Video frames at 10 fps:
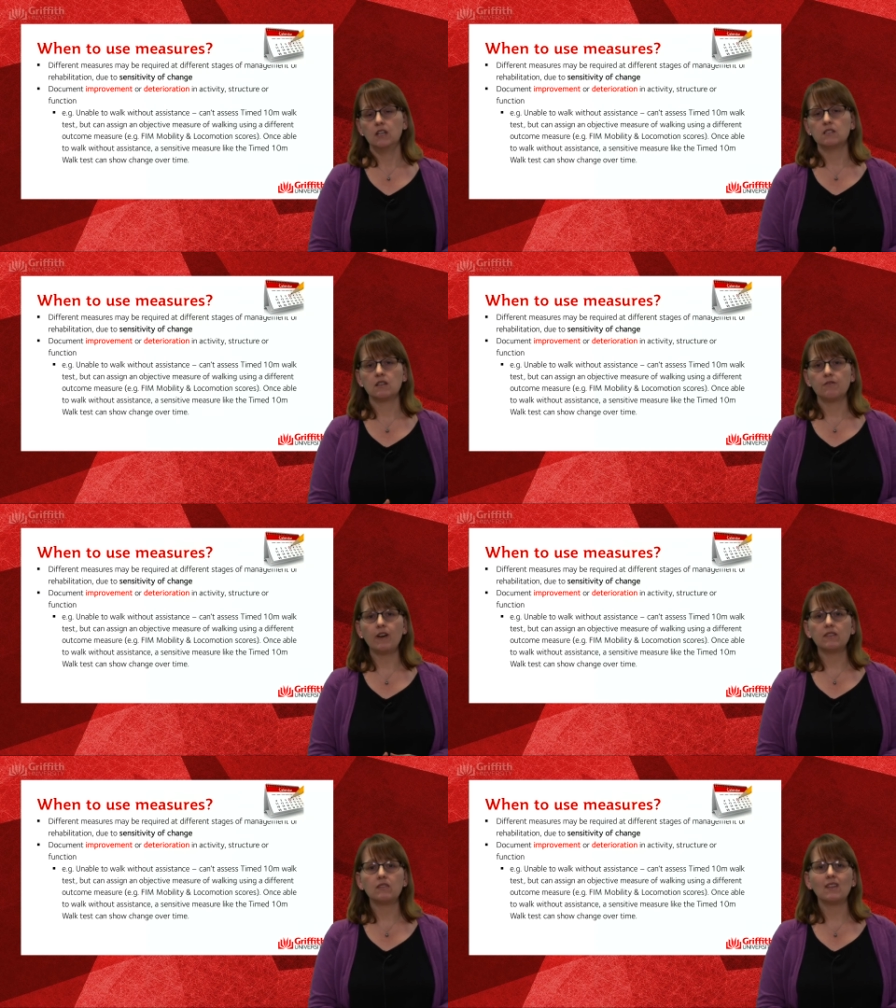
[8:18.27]
So the
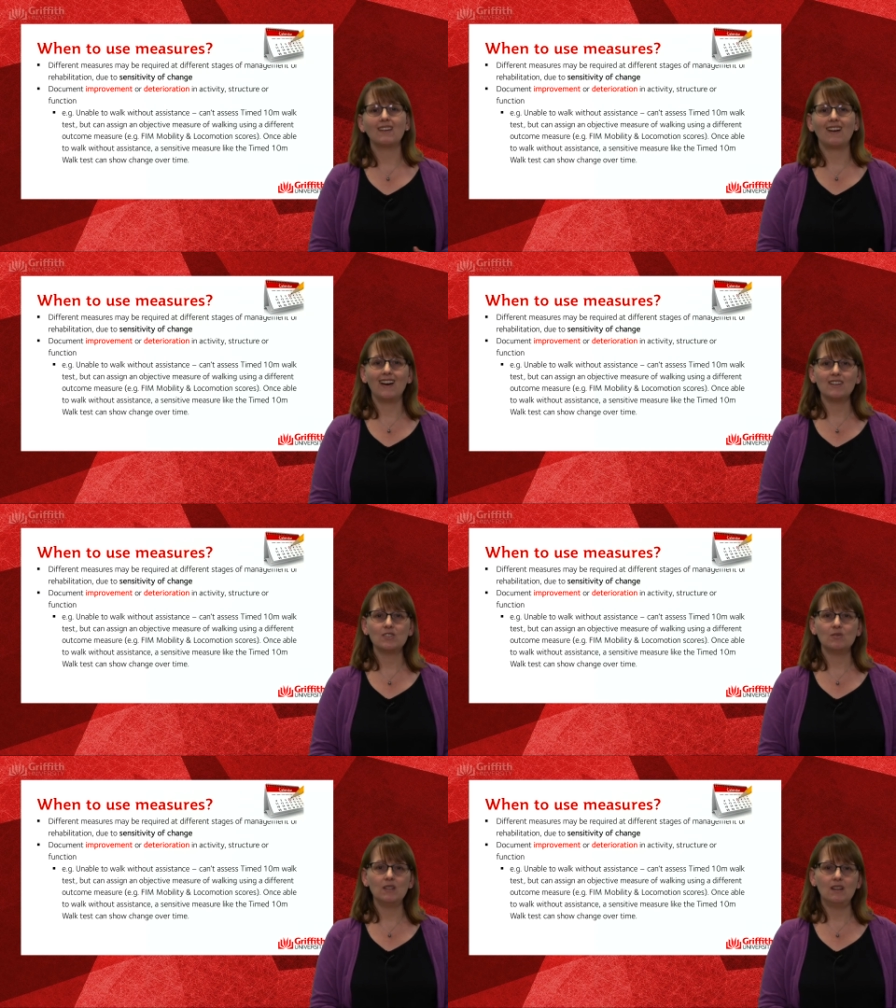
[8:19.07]
fact that they can't
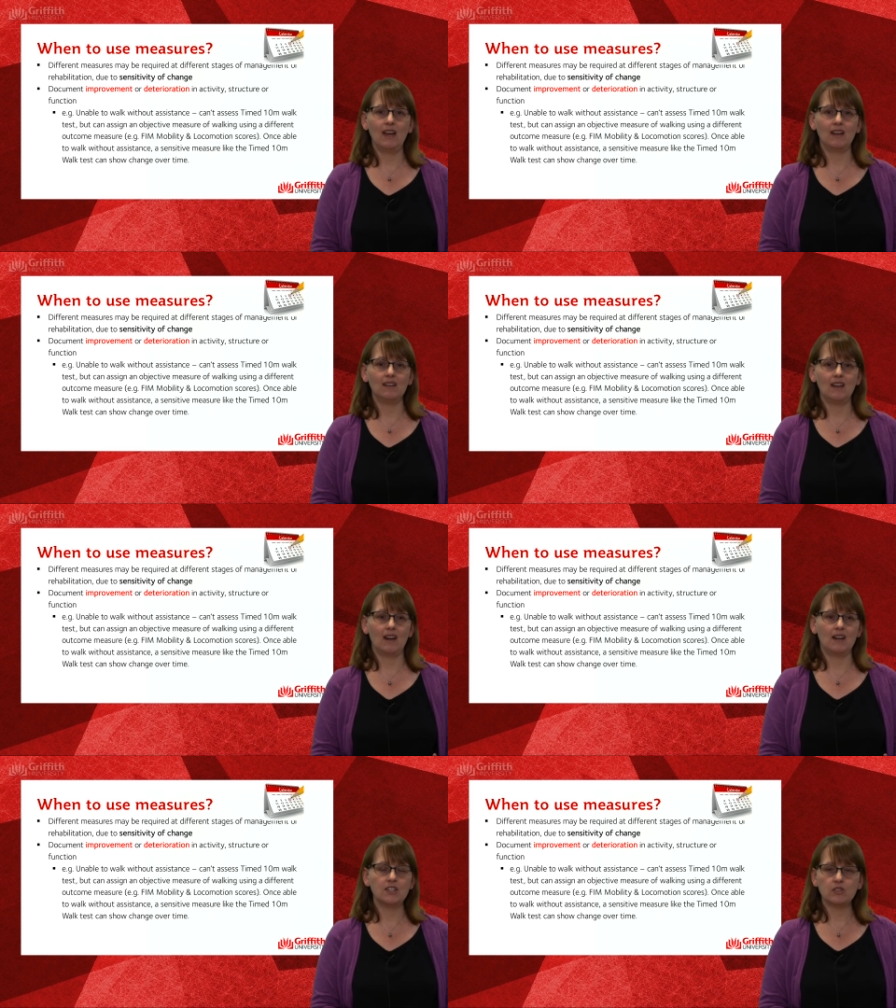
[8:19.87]
do it at an
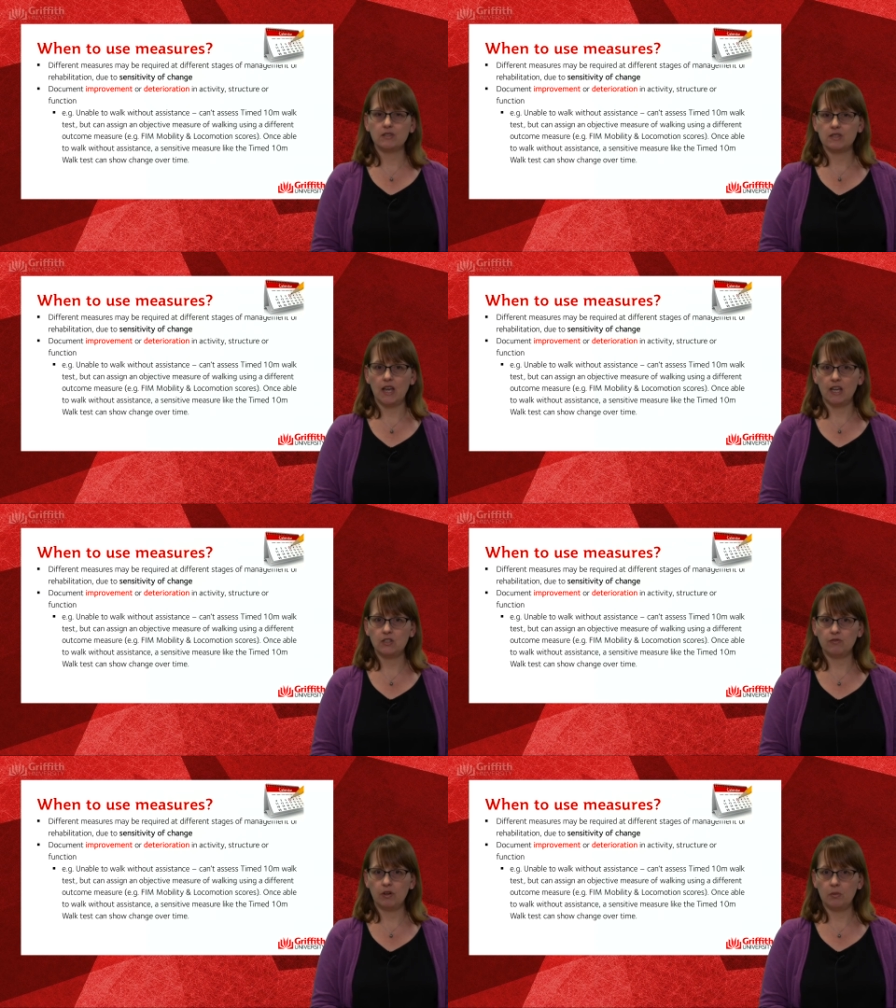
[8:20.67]
initial stage
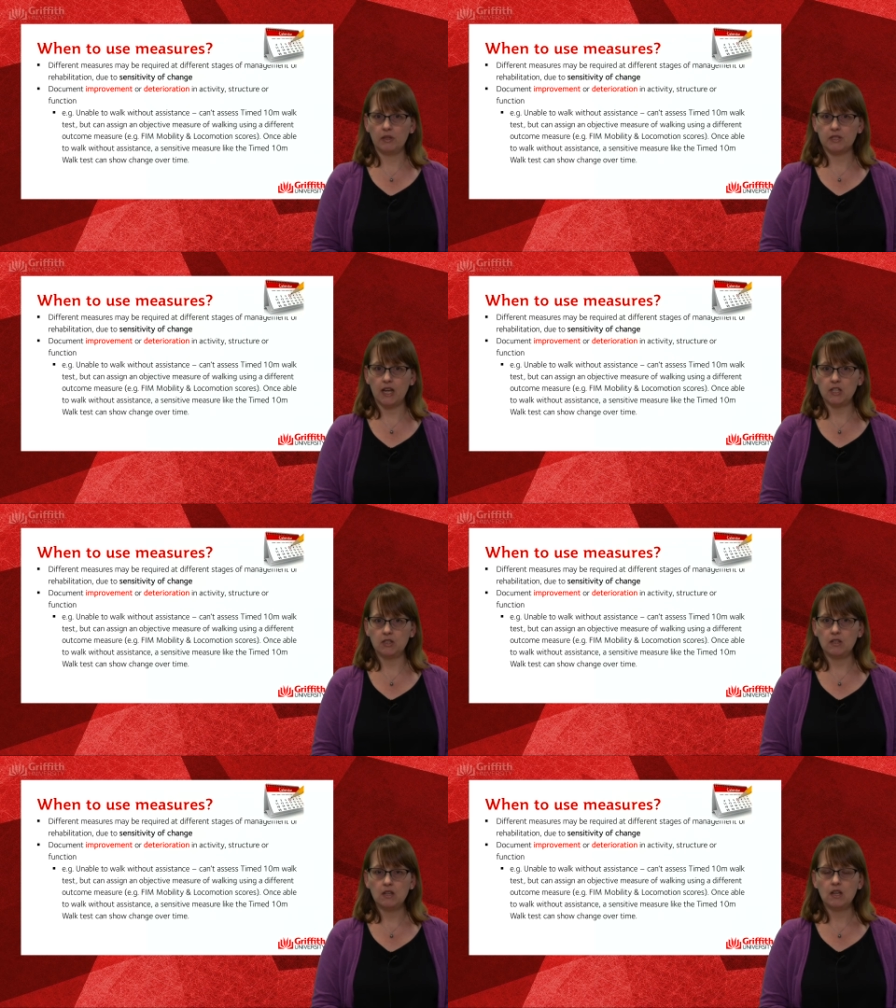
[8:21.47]
of rehabilitation